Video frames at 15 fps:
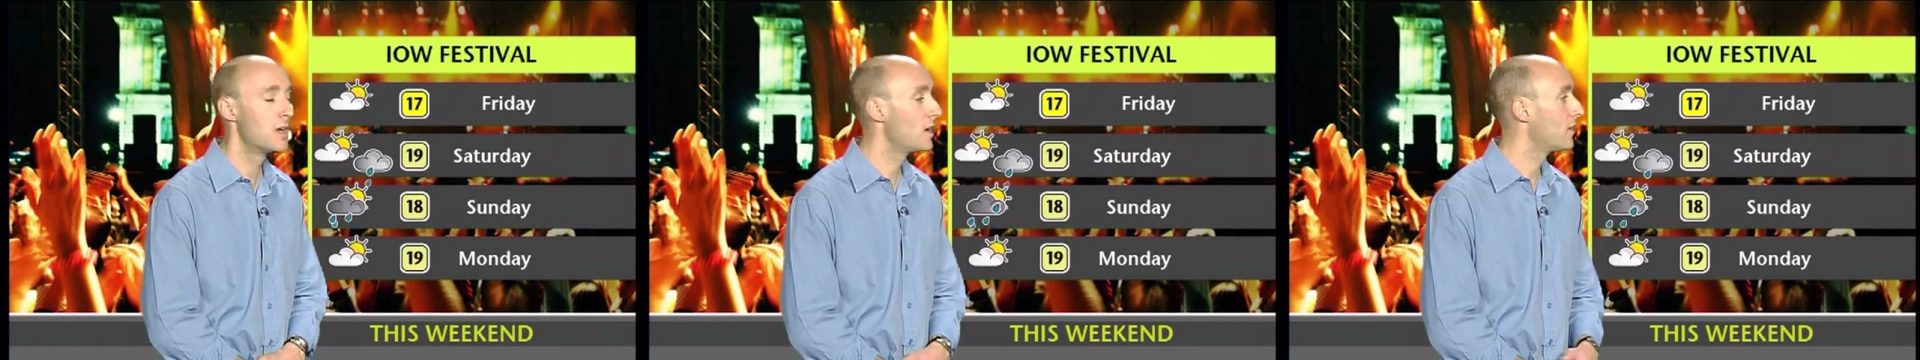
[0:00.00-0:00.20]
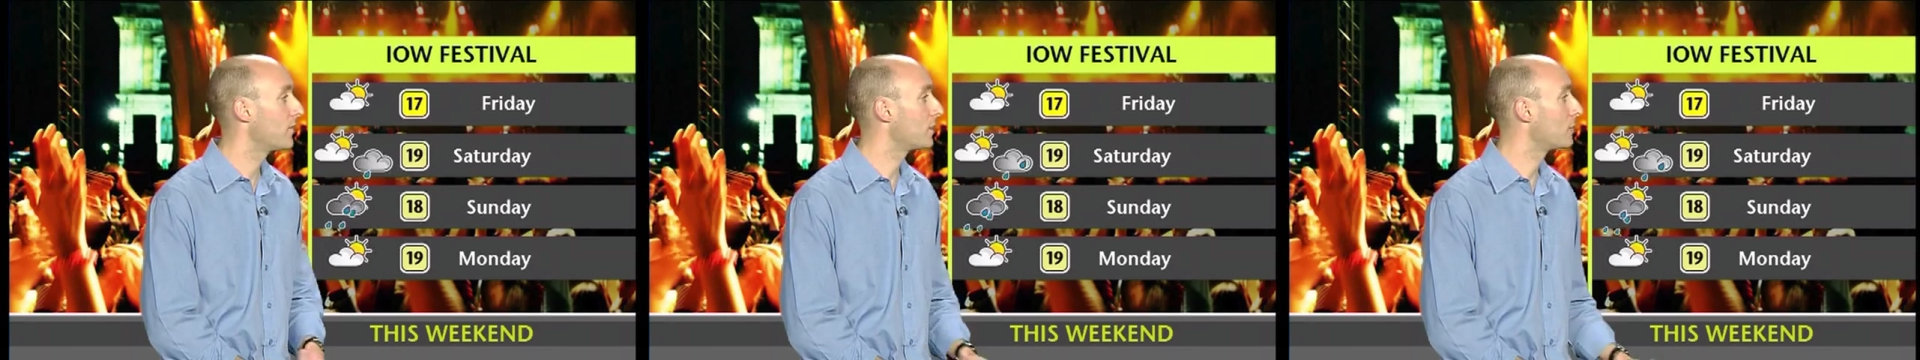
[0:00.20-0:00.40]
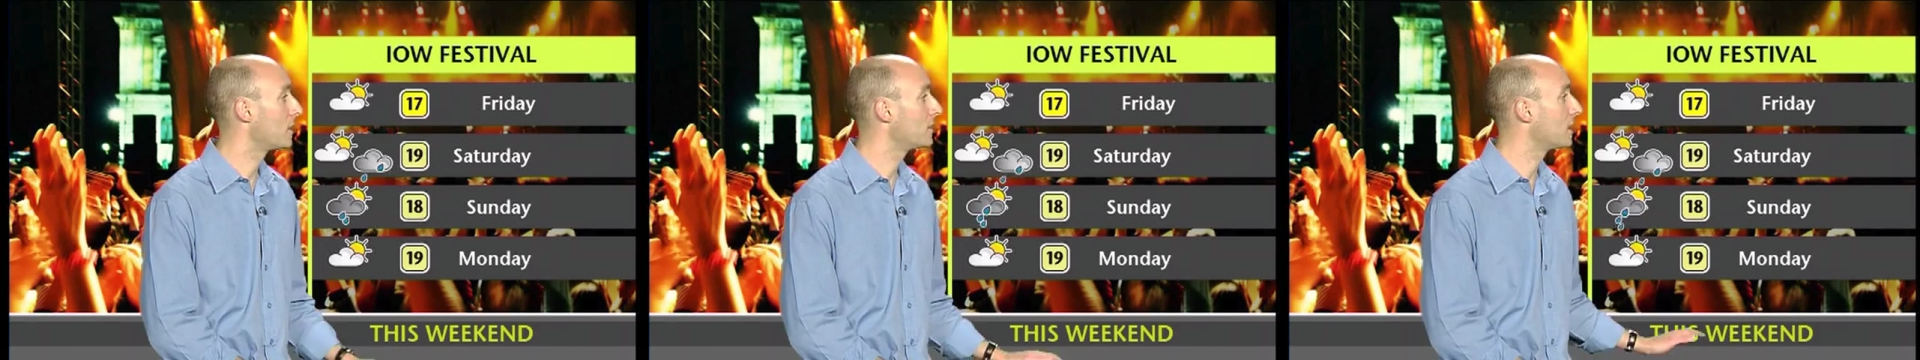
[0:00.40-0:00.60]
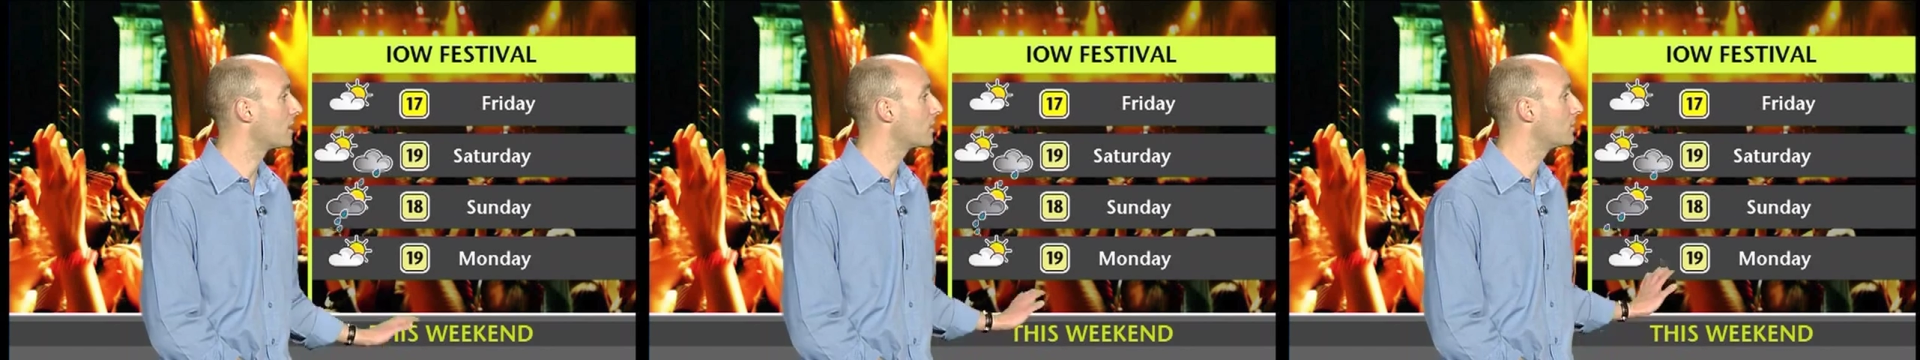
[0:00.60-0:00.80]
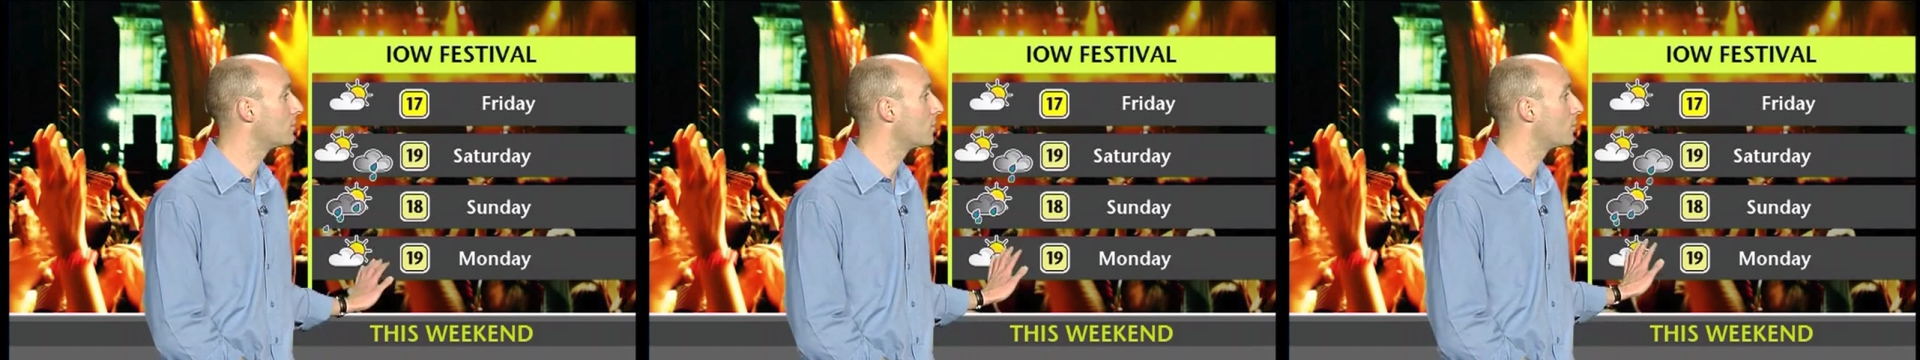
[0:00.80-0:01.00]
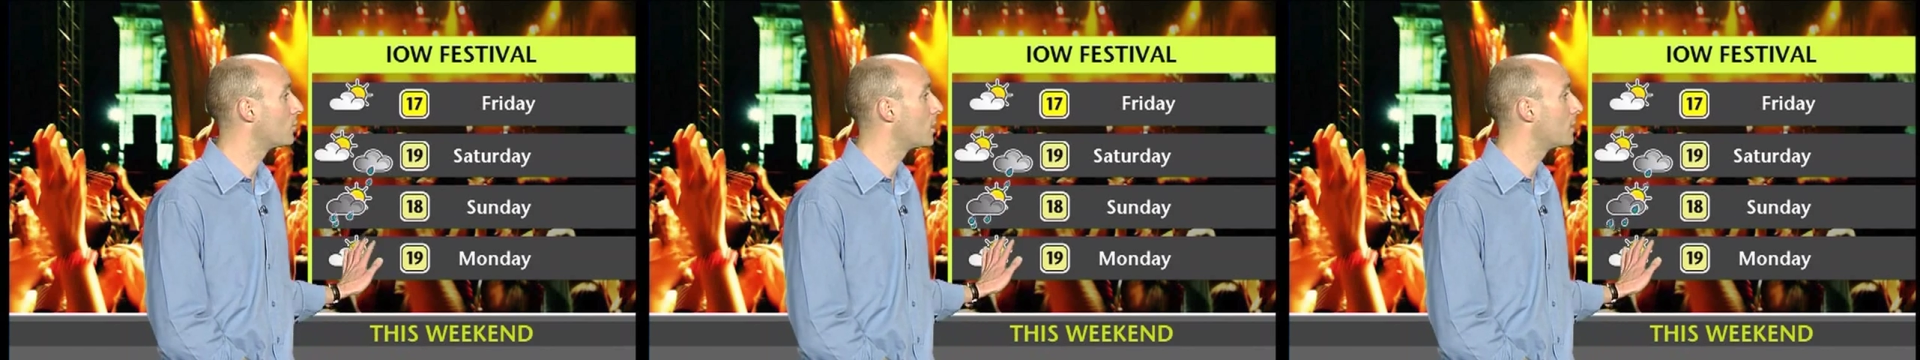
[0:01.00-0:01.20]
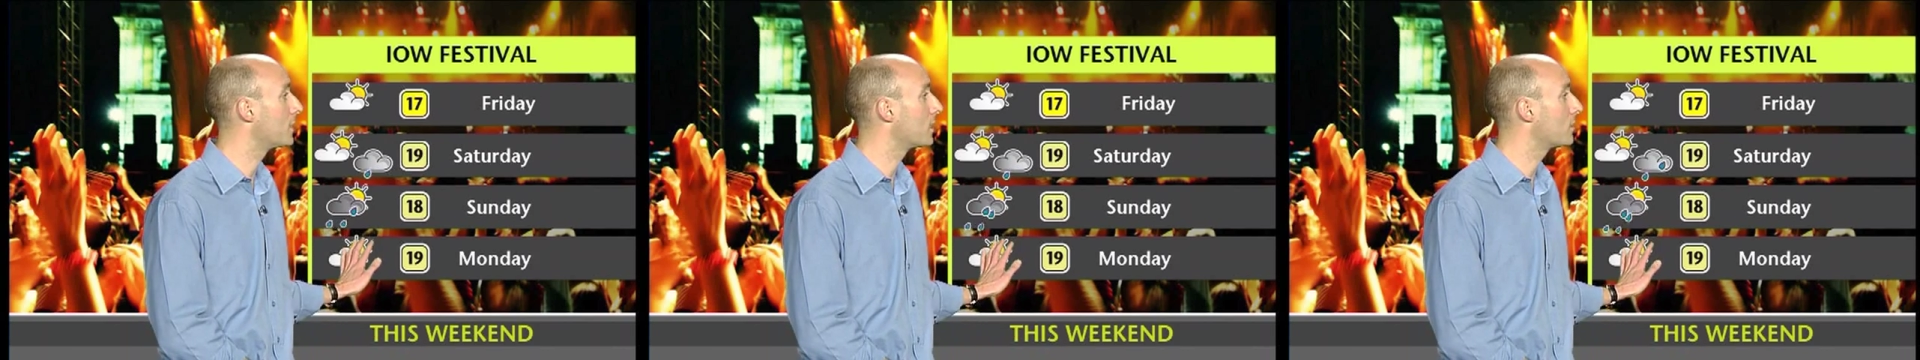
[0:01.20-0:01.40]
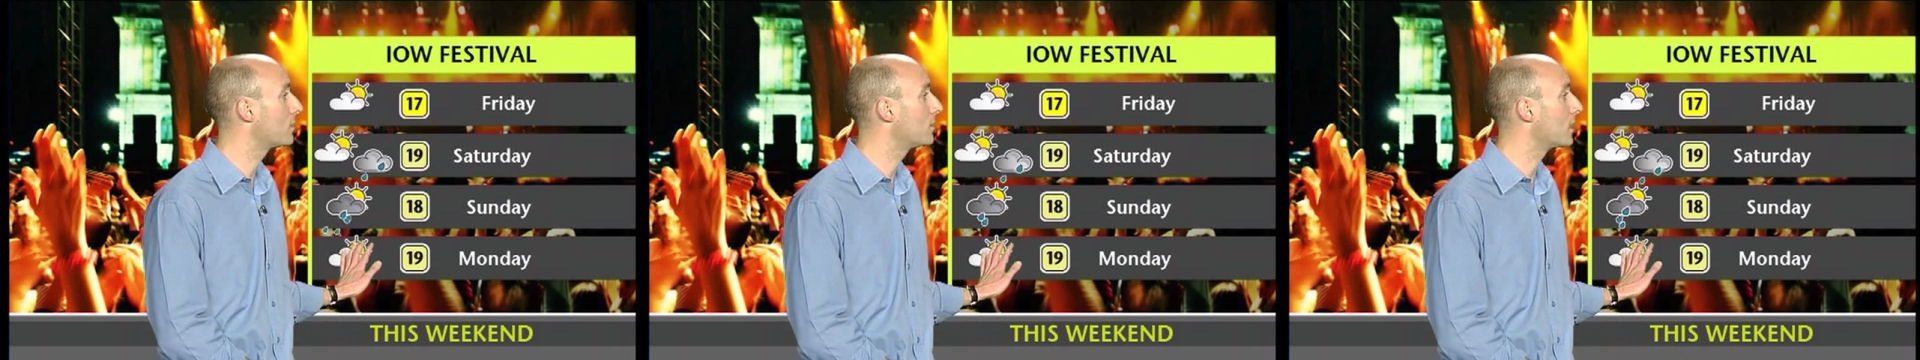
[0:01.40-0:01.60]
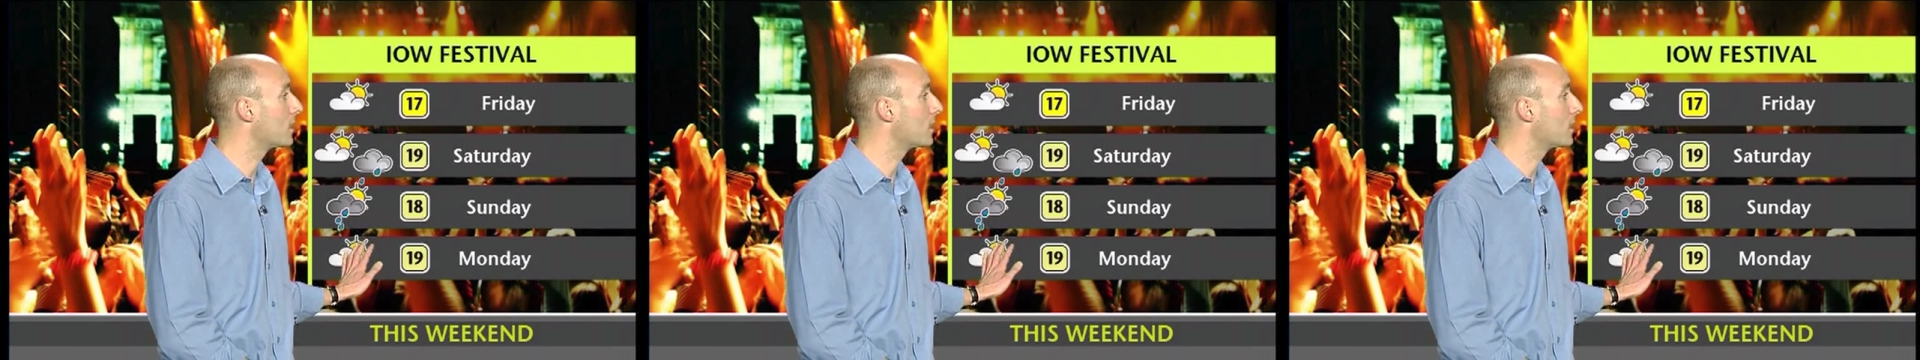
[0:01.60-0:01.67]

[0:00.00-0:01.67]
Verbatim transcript: I think Monday could uh, well be a good